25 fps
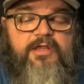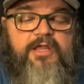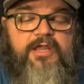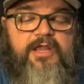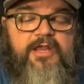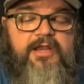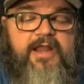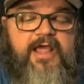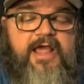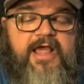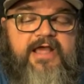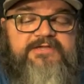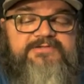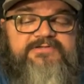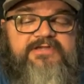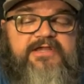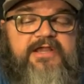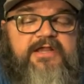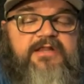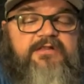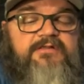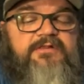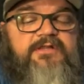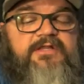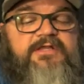it has
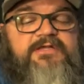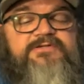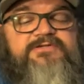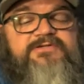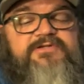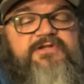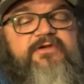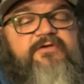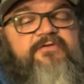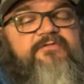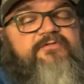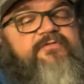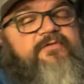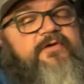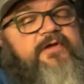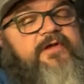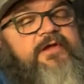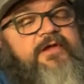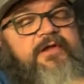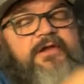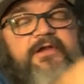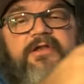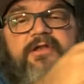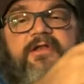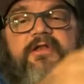a list of
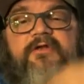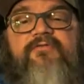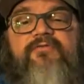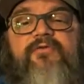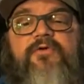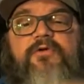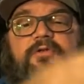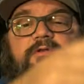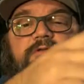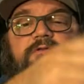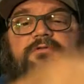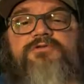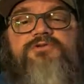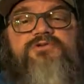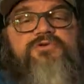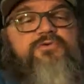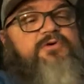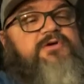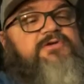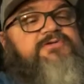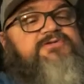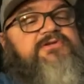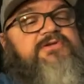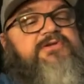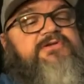different
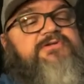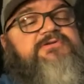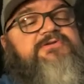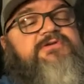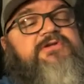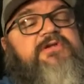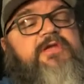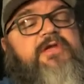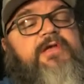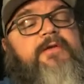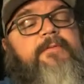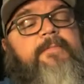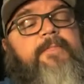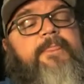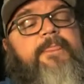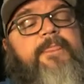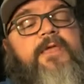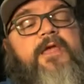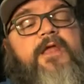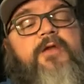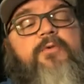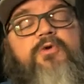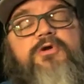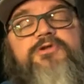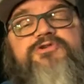choices,
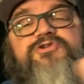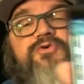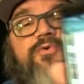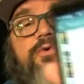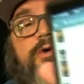and what